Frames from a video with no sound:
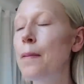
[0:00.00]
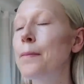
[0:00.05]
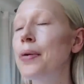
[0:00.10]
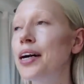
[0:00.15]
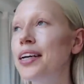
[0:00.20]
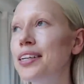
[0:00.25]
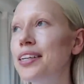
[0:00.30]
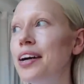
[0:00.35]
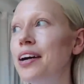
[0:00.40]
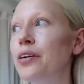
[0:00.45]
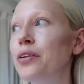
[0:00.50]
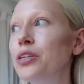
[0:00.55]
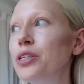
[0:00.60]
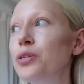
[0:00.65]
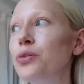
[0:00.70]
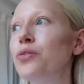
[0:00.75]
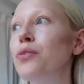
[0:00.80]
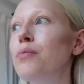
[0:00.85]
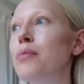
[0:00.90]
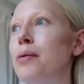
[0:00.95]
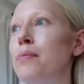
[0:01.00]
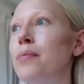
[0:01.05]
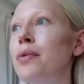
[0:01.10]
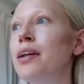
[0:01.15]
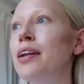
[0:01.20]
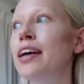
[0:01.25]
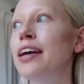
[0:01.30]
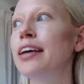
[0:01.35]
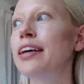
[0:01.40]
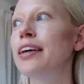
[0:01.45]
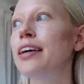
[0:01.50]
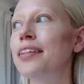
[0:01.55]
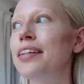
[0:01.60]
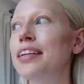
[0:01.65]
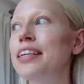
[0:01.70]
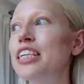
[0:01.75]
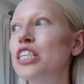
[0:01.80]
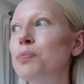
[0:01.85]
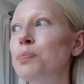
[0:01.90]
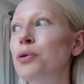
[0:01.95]
But I also remember like
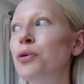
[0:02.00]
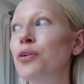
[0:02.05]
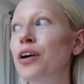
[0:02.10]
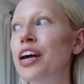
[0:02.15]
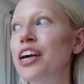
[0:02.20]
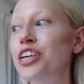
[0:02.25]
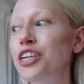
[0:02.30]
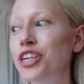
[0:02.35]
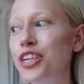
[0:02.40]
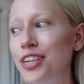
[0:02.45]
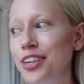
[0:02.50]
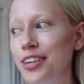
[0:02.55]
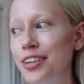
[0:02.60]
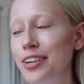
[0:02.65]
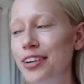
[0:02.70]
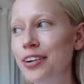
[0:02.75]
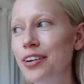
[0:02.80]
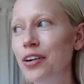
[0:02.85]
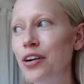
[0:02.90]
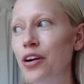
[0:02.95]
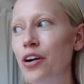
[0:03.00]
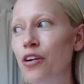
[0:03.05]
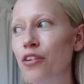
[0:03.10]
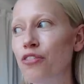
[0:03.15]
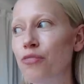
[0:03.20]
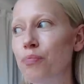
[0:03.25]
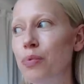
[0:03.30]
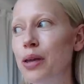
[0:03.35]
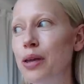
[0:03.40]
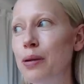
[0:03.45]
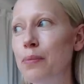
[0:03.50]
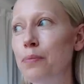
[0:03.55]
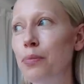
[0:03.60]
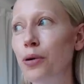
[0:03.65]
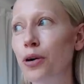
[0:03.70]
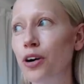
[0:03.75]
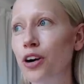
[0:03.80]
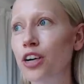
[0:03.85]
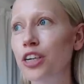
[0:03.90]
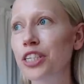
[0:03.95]
the desperation of being
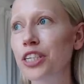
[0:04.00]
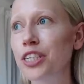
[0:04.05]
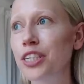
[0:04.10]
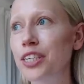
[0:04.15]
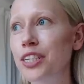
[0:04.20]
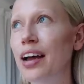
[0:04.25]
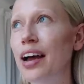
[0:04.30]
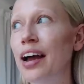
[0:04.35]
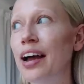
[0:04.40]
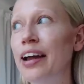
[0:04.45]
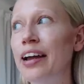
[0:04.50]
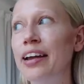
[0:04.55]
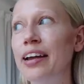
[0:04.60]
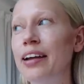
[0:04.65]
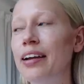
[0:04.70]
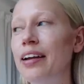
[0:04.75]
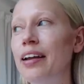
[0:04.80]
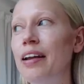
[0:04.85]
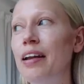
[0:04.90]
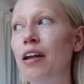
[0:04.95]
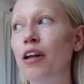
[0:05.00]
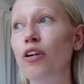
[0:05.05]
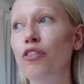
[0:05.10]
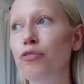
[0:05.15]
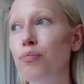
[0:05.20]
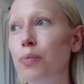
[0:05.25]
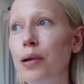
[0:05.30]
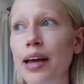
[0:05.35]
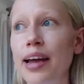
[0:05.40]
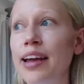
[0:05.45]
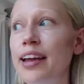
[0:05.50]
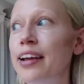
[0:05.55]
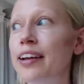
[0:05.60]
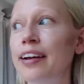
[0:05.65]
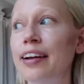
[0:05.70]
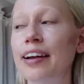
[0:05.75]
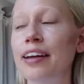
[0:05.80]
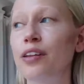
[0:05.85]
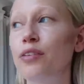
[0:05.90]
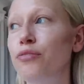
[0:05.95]
bored. I loved
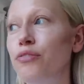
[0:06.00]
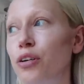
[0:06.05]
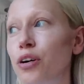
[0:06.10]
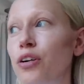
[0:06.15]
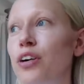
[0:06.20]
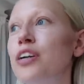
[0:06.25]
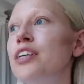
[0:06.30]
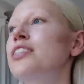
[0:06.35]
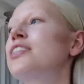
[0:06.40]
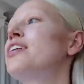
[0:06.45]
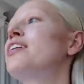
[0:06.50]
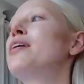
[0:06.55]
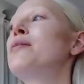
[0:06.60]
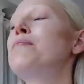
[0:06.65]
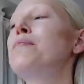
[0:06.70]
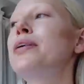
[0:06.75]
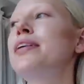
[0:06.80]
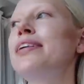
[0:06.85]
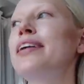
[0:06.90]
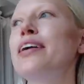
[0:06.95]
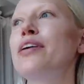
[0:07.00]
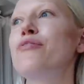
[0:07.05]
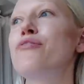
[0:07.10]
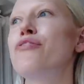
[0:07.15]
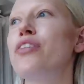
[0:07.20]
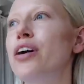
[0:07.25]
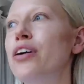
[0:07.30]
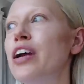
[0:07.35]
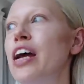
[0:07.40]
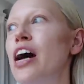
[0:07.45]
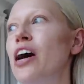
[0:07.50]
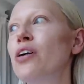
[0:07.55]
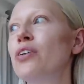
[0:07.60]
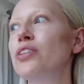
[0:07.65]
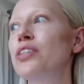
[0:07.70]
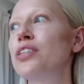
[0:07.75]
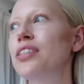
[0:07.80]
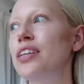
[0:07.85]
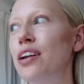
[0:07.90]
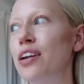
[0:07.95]
playing in the forest and I built like fairy
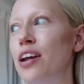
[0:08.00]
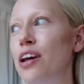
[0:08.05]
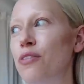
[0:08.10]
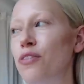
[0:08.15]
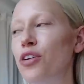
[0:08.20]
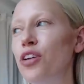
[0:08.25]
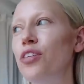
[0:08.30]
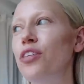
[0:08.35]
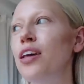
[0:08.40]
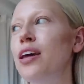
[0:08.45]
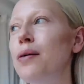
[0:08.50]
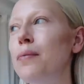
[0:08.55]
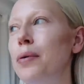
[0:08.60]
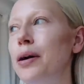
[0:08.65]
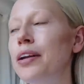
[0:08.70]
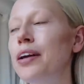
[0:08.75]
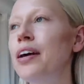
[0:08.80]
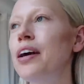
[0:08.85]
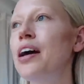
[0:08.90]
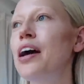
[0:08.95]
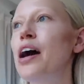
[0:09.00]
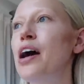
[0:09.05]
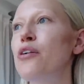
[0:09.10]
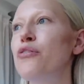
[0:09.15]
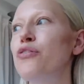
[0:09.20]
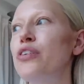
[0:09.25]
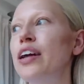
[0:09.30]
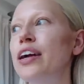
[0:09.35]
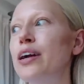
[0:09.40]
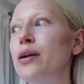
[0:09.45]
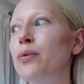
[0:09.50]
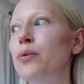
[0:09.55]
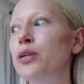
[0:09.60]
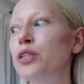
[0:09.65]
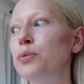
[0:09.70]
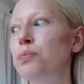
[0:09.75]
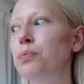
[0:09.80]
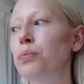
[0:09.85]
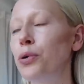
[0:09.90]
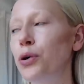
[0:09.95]
houses and everything, but I feel like I
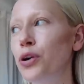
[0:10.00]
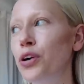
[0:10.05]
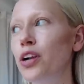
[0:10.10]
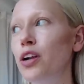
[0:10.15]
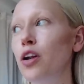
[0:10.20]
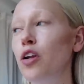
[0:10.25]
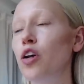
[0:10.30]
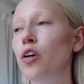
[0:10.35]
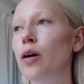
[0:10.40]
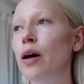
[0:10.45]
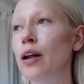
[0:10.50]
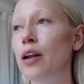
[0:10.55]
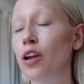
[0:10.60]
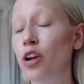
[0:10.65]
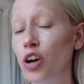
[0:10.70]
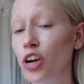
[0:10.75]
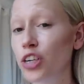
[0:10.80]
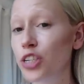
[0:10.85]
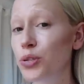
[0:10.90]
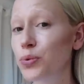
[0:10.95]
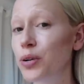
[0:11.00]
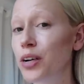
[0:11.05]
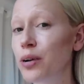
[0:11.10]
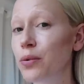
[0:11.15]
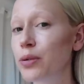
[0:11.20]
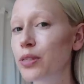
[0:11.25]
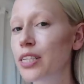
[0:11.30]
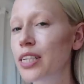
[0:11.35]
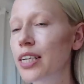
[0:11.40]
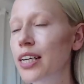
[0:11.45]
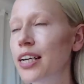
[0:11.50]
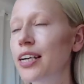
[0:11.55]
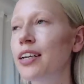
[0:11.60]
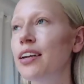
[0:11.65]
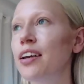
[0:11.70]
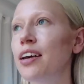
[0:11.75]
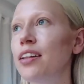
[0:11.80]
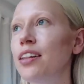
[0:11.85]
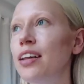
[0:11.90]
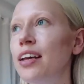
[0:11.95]
was bored a lot when I was a kid,
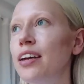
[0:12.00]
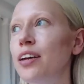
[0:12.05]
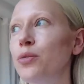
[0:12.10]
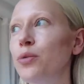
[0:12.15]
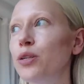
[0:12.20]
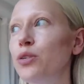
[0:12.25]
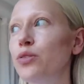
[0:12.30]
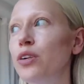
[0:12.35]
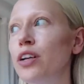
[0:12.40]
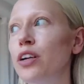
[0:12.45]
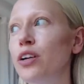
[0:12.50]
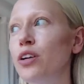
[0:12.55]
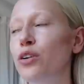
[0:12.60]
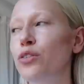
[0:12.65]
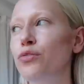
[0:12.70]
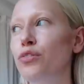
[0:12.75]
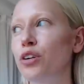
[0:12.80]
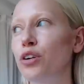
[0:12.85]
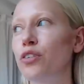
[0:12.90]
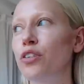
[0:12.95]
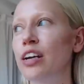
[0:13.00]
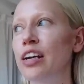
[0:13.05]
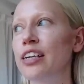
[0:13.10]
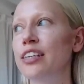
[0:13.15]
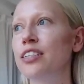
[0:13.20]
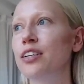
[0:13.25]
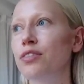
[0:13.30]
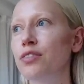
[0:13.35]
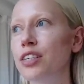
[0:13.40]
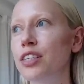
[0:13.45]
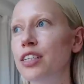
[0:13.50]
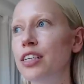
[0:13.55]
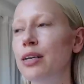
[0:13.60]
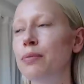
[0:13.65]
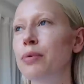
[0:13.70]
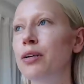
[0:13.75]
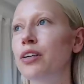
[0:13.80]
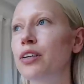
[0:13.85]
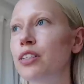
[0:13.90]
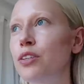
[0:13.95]
and I think it was really good for creativity
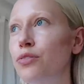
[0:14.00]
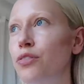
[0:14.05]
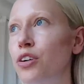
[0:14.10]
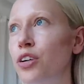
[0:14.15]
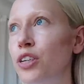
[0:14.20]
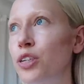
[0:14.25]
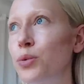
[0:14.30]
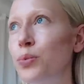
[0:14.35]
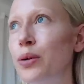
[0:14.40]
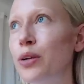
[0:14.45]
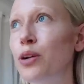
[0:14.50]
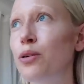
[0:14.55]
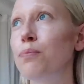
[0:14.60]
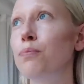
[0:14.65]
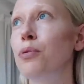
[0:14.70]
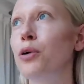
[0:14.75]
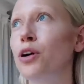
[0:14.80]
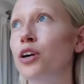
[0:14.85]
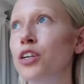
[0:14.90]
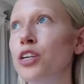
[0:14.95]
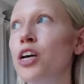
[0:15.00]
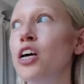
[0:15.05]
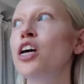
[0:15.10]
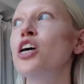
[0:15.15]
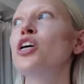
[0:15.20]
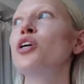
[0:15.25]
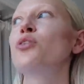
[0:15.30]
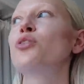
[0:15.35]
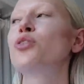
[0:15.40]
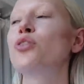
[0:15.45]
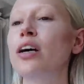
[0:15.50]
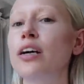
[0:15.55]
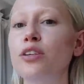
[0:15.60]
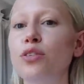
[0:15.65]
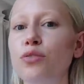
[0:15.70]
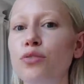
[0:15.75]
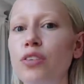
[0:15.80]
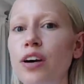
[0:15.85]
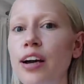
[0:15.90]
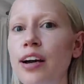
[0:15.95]
because of course when you're bored you're trying
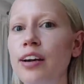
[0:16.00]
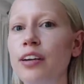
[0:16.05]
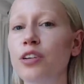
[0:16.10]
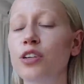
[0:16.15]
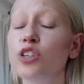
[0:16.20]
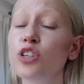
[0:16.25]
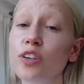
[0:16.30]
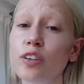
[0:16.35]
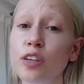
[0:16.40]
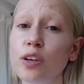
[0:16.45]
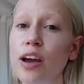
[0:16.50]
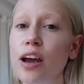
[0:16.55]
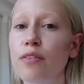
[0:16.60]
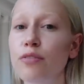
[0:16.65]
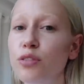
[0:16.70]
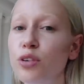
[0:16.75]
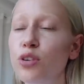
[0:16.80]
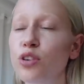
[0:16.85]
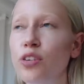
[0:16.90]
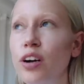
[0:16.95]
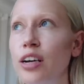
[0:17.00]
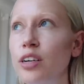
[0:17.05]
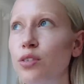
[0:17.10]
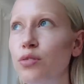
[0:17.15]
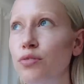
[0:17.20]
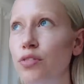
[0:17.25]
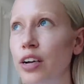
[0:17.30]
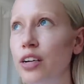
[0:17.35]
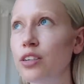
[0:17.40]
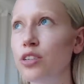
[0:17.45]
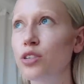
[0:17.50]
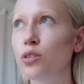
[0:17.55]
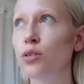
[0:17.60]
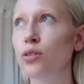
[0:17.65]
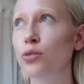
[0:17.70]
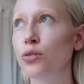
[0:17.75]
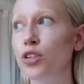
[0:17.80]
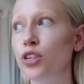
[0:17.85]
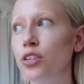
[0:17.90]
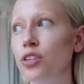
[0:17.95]
to find, you, you have to try to find
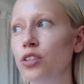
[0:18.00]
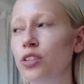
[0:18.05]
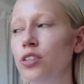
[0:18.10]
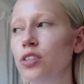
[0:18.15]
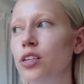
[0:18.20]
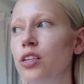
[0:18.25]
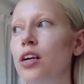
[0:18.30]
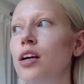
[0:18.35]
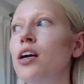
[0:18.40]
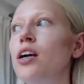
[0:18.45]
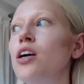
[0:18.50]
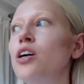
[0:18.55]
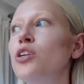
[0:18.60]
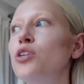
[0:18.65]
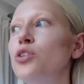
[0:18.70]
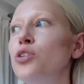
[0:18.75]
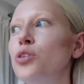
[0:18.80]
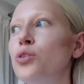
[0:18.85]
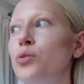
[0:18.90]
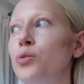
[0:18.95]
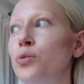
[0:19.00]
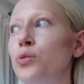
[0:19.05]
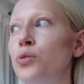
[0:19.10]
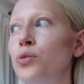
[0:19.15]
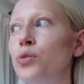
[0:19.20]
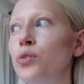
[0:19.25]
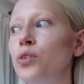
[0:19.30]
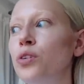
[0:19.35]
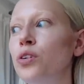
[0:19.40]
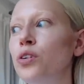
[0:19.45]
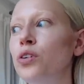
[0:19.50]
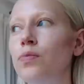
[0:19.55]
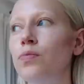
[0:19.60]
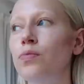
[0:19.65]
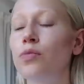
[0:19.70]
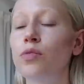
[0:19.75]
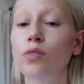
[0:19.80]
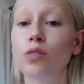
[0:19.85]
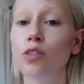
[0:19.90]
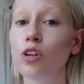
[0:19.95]
solutions to
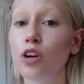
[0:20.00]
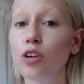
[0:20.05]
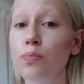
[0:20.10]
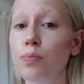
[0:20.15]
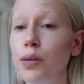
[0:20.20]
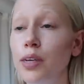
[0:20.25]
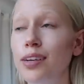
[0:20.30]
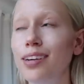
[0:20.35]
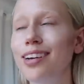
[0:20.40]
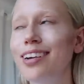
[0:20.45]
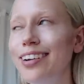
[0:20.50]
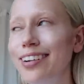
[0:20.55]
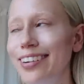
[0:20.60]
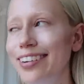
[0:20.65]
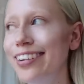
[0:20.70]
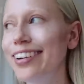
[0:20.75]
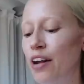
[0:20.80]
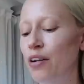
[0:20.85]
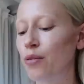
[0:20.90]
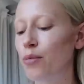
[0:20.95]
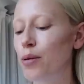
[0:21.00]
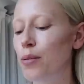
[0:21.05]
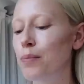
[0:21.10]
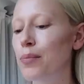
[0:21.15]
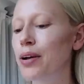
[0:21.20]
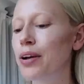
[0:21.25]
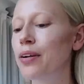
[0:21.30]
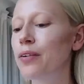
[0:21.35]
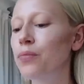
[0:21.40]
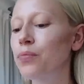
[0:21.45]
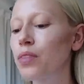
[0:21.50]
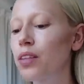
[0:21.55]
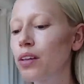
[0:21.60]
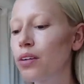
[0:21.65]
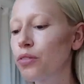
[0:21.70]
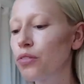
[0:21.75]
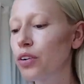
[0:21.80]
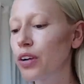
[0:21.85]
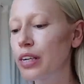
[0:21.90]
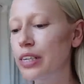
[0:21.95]
not be. I remember,
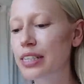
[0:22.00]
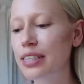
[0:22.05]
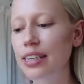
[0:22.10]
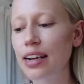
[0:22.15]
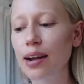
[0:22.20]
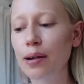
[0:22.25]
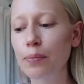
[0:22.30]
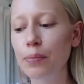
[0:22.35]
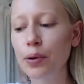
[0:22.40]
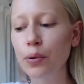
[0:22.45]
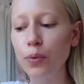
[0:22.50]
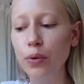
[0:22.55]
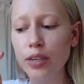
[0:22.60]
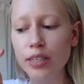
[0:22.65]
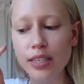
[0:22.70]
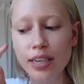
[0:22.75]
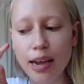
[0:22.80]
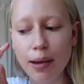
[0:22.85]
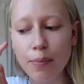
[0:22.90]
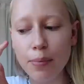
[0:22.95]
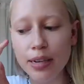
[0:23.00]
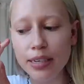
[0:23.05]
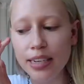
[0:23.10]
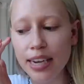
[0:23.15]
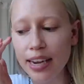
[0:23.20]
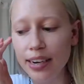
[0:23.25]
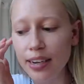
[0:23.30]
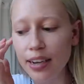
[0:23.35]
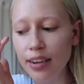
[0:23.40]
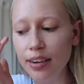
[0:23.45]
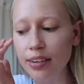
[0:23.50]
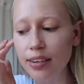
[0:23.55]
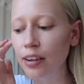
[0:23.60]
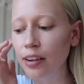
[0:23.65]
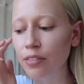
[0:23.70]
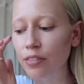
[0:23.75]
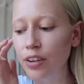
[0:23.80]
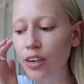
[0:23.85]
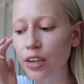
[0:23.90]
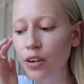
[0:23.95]
for example, one time my dad had
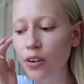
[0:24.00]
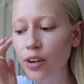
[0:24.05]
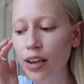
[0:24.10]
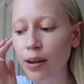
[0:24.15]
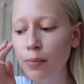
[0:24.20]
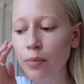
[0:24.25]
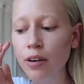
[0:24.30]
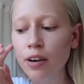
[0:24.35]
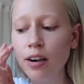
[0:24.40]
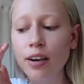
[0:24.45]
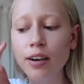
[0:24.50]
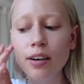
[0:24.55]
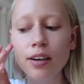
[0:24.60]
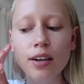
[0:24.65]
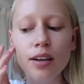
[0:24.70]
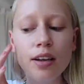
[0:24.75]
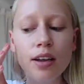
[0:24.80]
a video camera